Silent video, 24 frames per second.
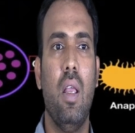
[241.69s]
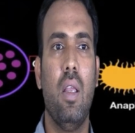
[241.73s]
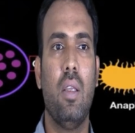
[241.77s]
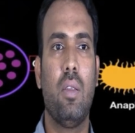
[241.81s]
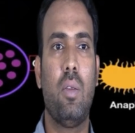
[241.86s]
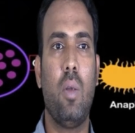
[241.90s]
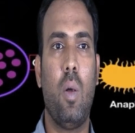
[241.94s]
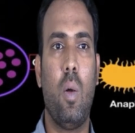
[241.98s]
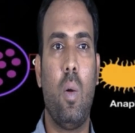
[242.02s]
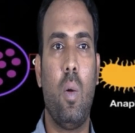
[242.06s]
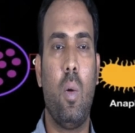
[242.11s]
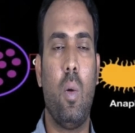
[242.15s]

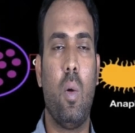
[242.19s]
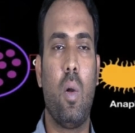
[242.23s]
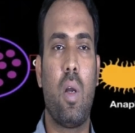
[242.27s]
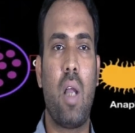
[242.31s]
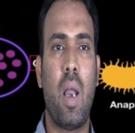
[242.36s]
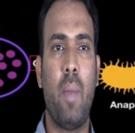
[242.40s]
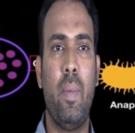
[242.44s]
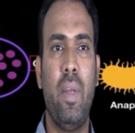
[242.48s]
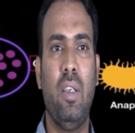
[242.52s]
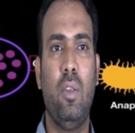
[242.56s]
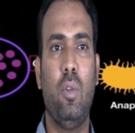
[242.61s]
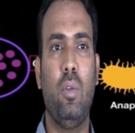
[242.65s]
So
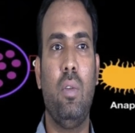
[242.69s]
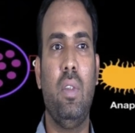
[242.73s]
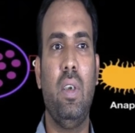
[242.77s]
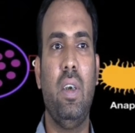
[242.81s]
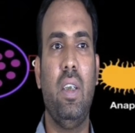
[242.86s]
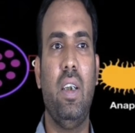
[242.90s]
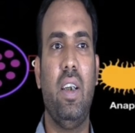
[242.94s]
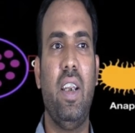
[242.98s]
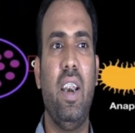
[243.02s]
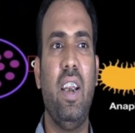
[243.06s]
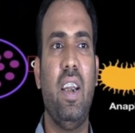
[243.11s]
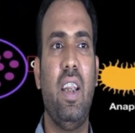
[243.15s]
coming
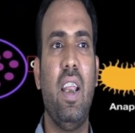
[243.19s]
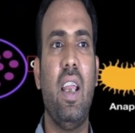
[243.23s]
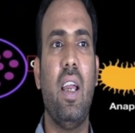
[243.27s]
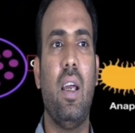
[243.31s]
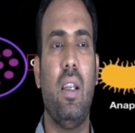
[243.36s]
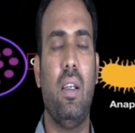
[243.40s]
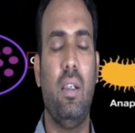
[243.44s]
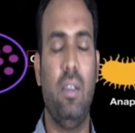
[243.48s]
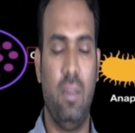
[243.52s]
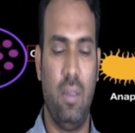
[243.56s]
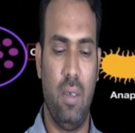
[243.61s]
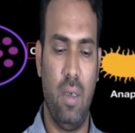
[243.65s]
to
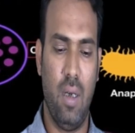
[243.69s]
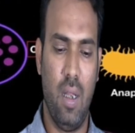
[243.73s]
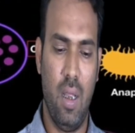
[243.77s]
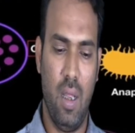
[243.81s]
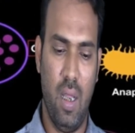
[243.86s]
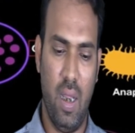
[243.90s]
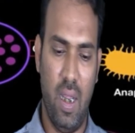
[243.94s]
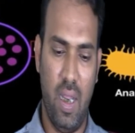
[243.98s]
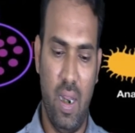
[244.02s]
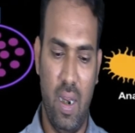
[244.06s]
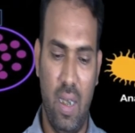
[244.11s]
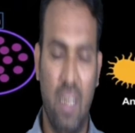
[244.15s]
detail
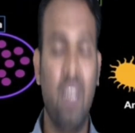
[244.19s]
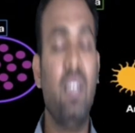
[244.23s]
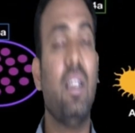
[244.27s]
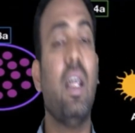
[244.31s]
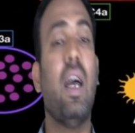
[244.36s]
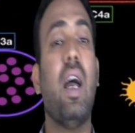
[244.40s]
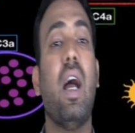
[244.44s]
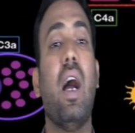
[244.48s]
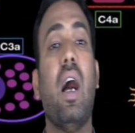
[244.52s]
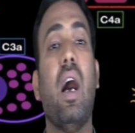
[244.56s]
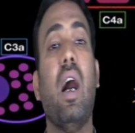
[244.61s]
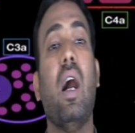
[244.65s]
in
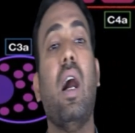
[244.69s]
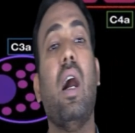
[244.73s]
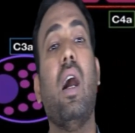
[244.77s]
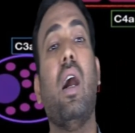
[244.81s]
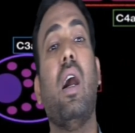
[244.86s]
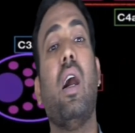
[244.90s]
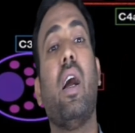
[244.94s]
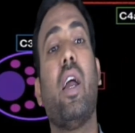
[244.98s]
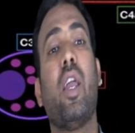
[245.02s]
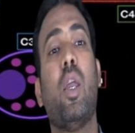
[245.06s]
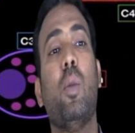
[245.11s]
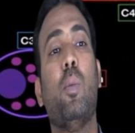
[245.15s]
the
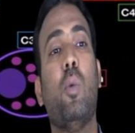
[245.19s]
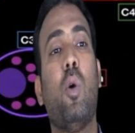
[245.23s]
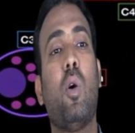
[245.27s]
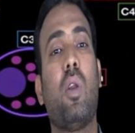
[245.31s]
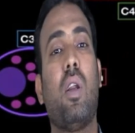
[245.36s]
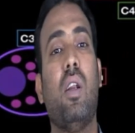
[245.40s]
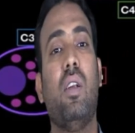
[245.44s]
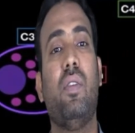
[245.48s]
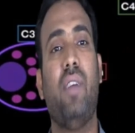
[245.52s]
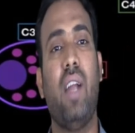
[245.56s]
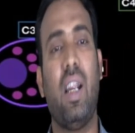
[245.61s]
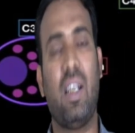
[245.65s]

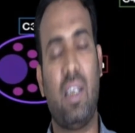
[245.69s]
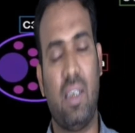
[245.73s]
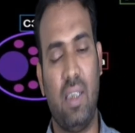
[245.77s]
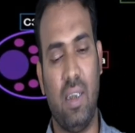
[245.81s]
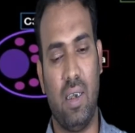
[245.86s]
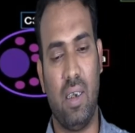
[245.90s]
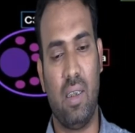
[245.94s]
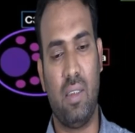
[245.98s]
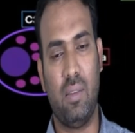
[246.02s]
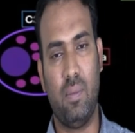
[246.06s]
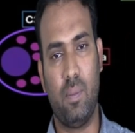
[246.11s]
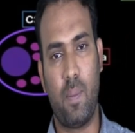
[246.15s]
humoral
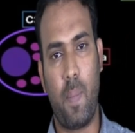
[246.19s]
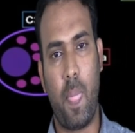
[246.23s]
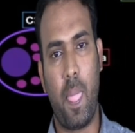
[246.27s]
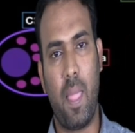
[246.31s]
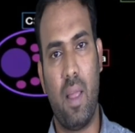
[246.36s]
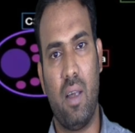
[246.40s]
factor,